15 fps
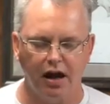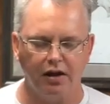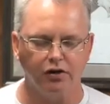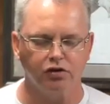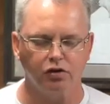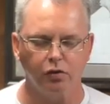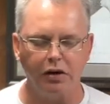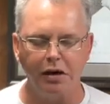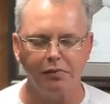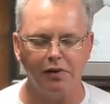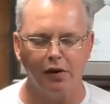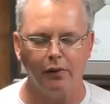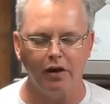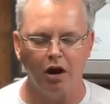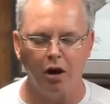and it's through
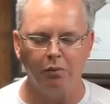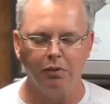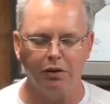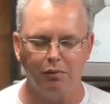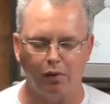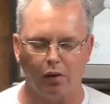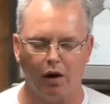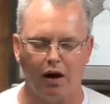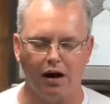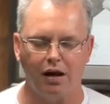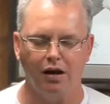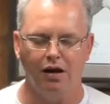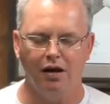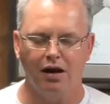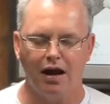him that we humbly
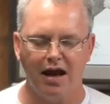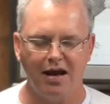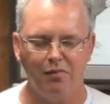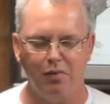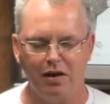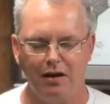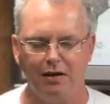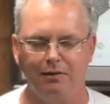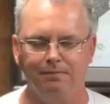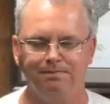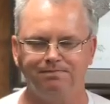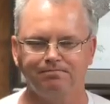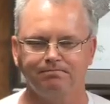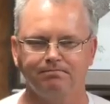pray. Amen.